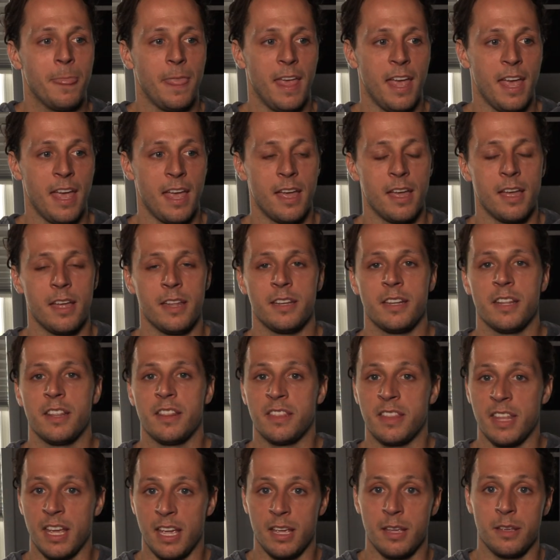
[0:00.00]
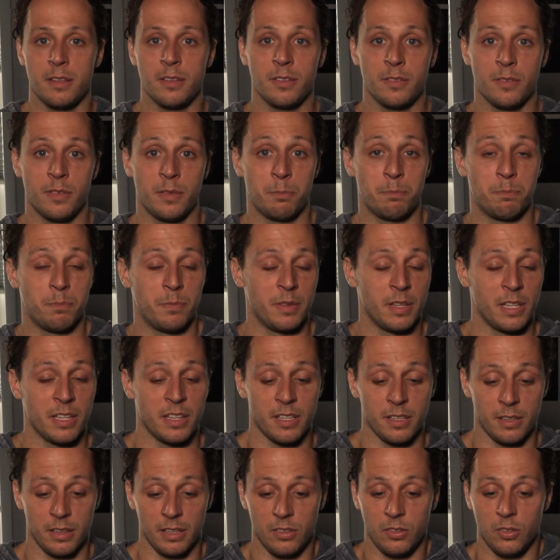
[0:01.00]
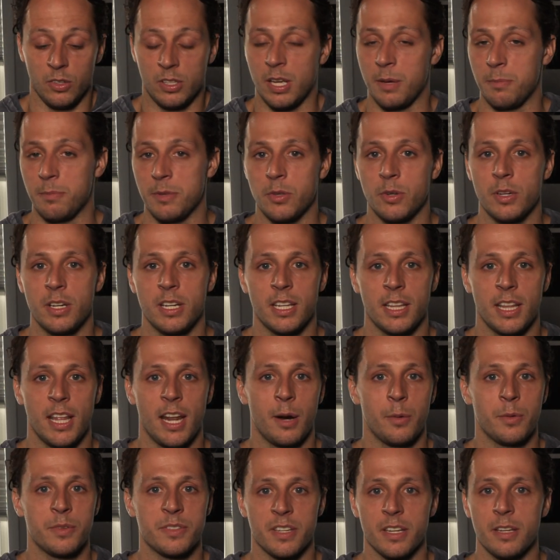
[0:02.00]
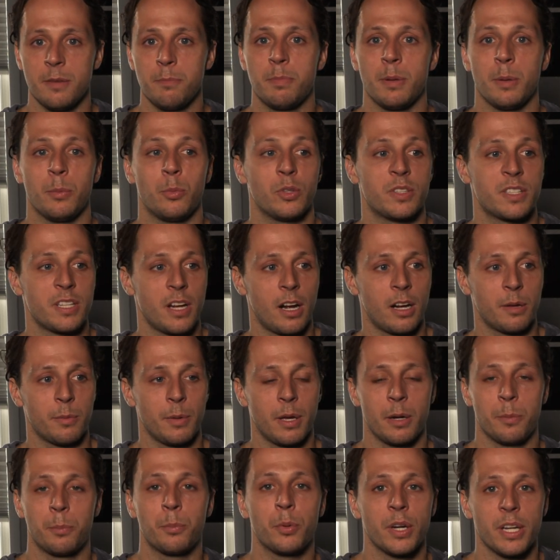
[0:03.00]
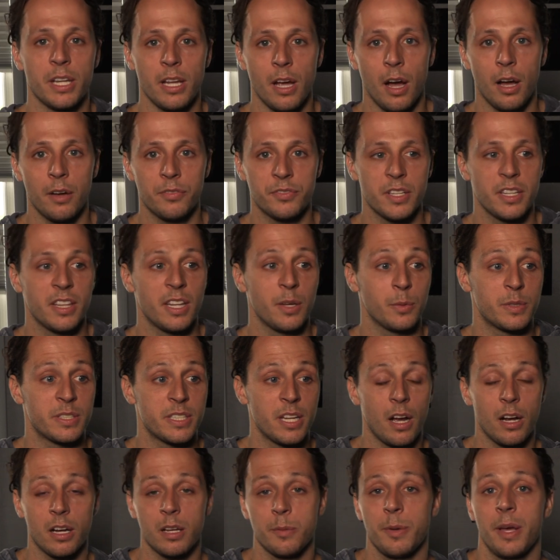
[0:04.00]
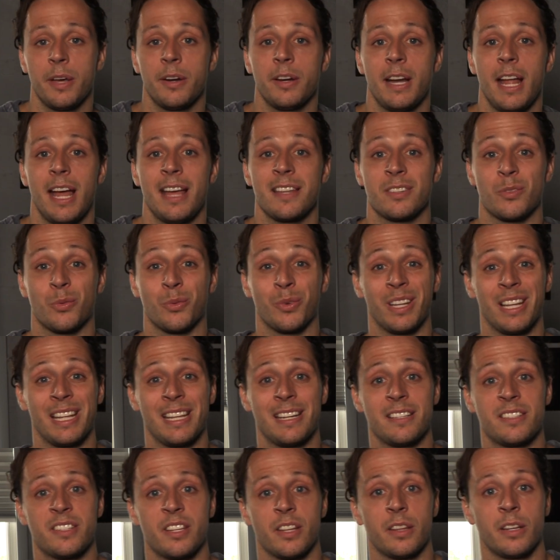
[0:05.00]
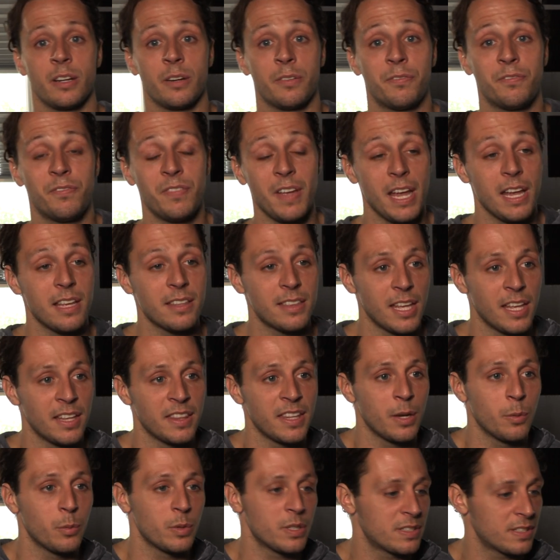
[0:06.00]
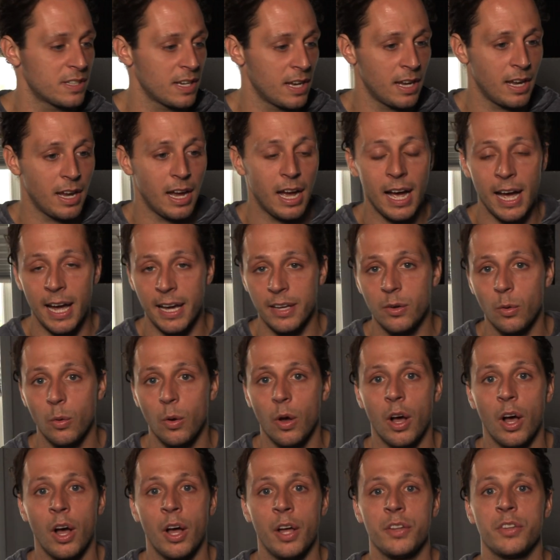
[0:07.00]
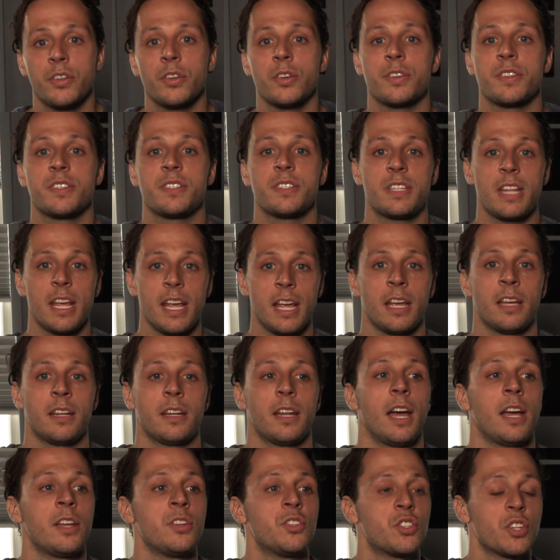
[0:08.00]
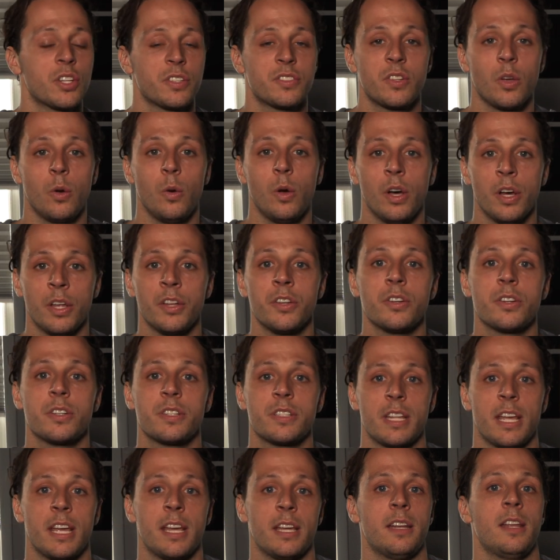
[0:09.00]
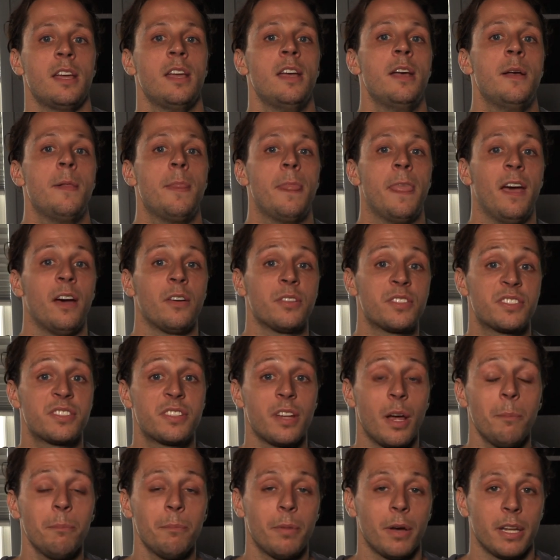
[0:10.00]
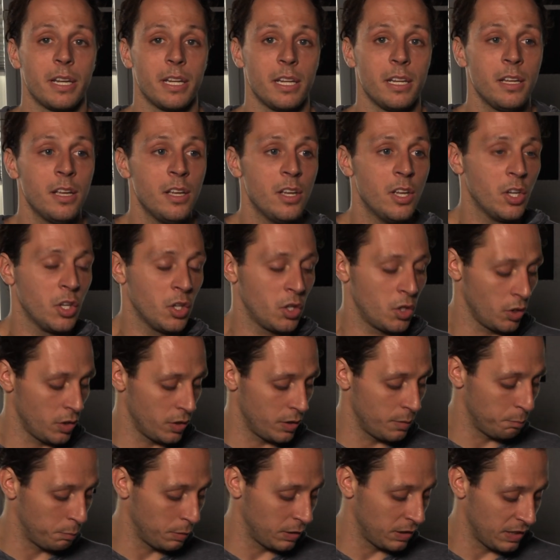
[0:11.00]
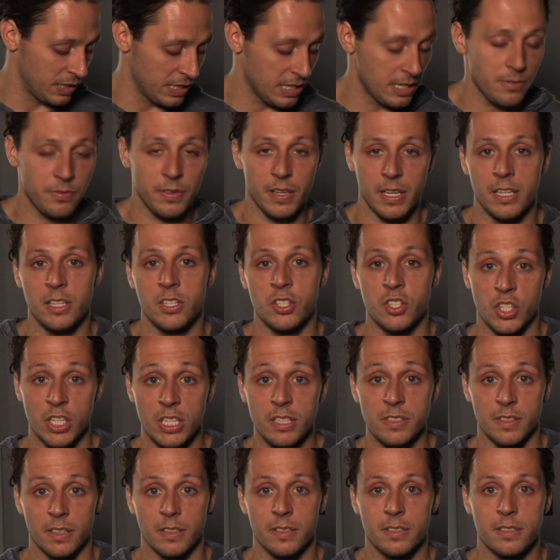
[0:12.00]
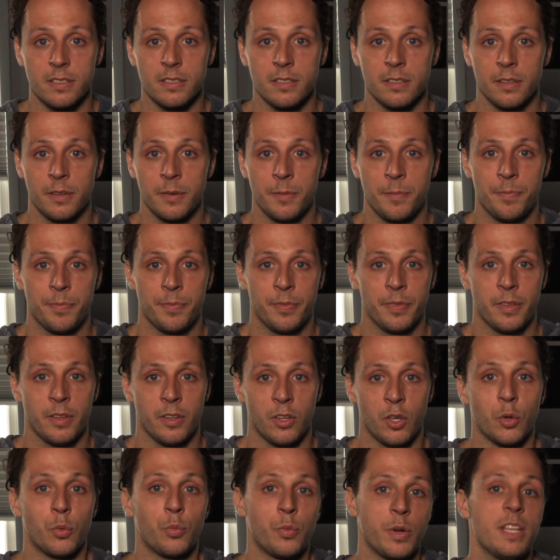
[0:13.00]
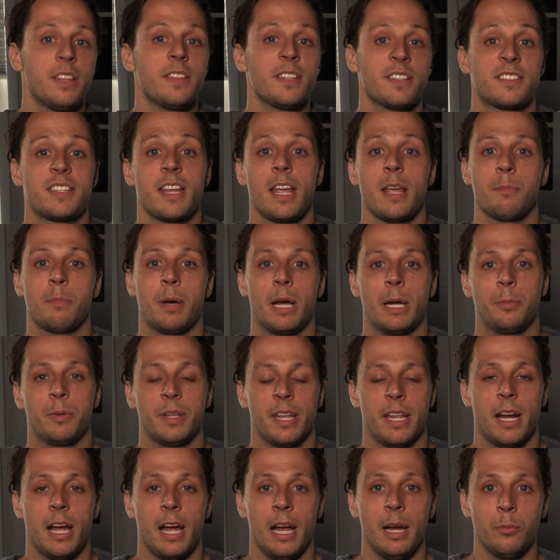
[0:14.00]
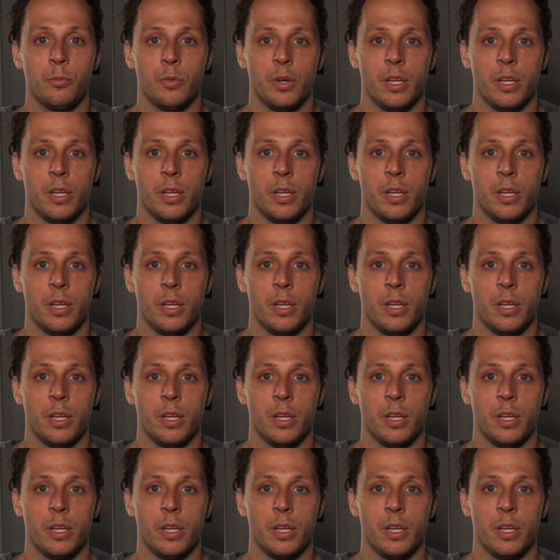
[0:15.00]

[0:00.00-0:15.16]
And in the little community that I was in, people would talk about it pretty often. They would talk about it as it related to their faith. And they would say, I just don't understand how somebody could believe in Jesus, could read the same Bible that I'm